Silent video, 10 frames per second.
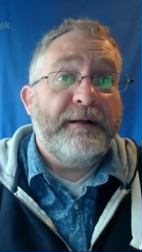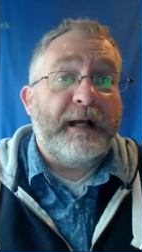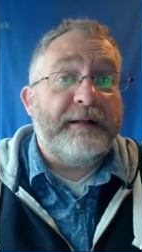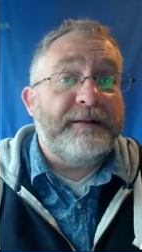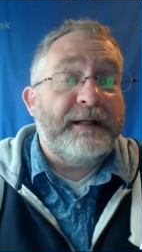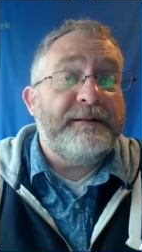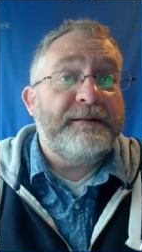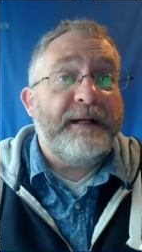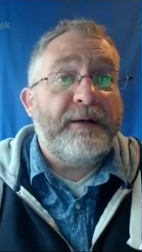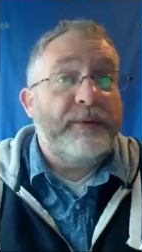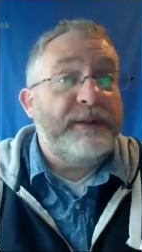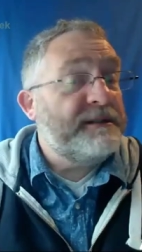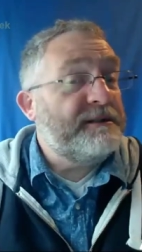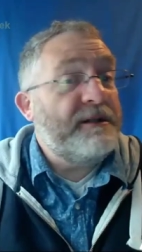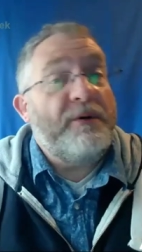and then that we
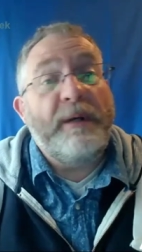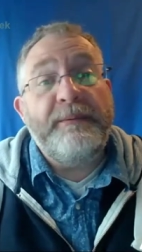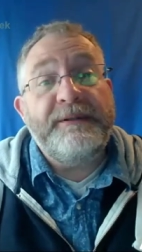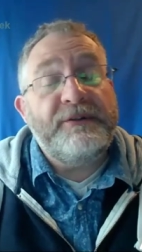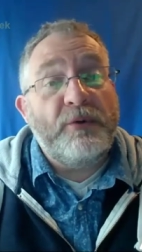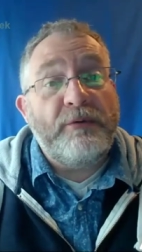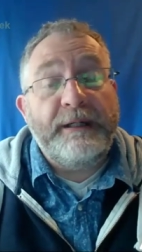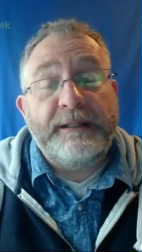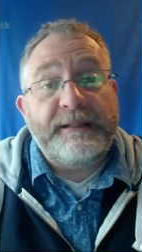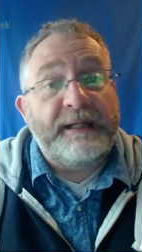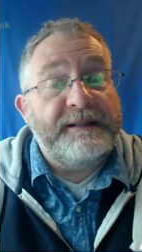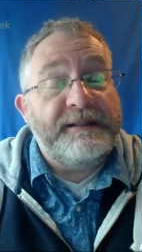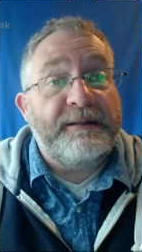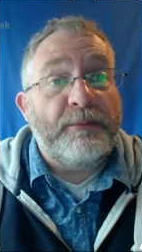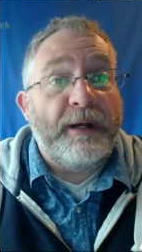just go away with the story and it takes us
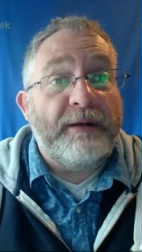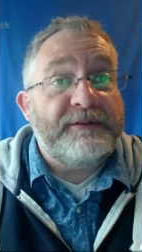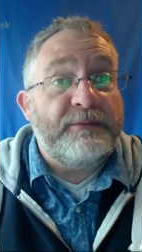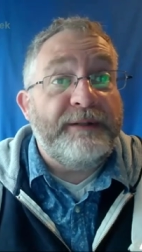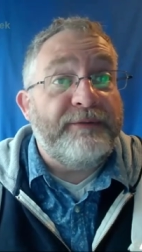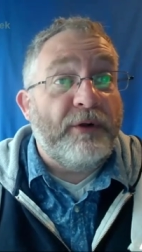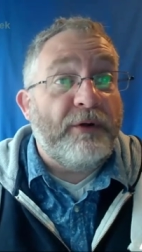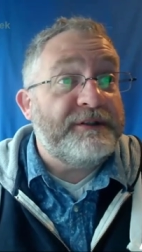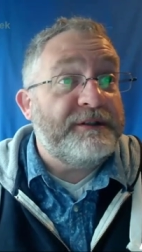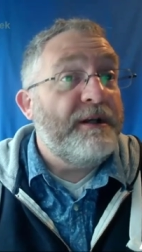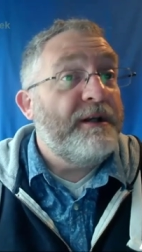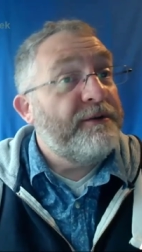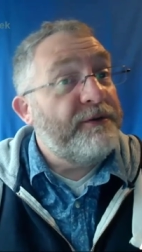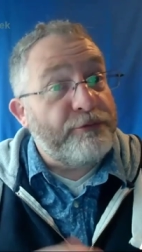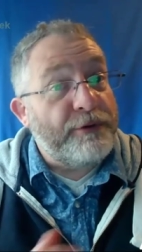somewhere else, and we've lost
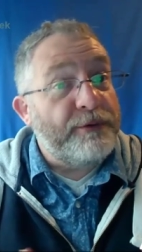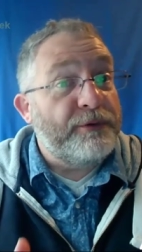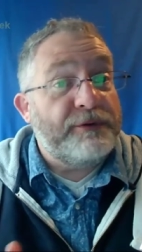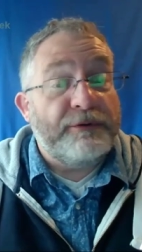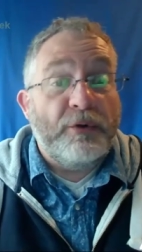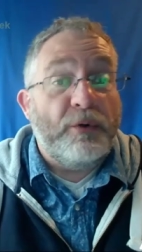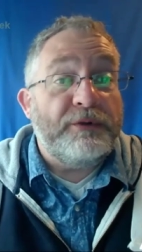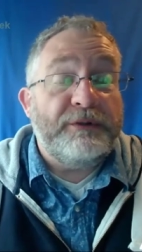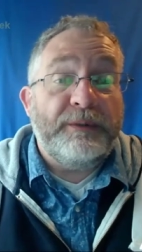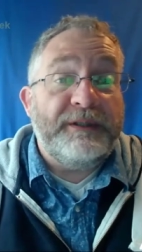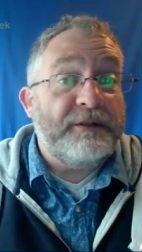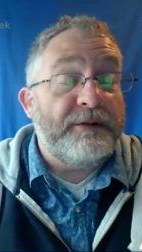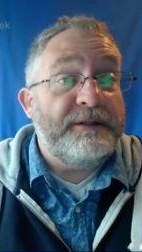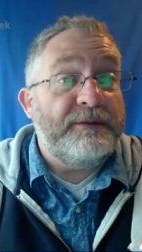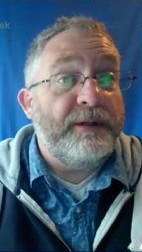the root cause that we
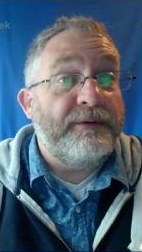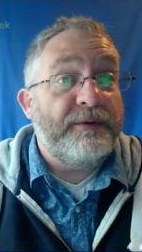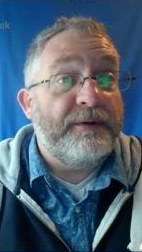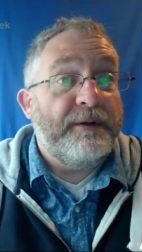started with,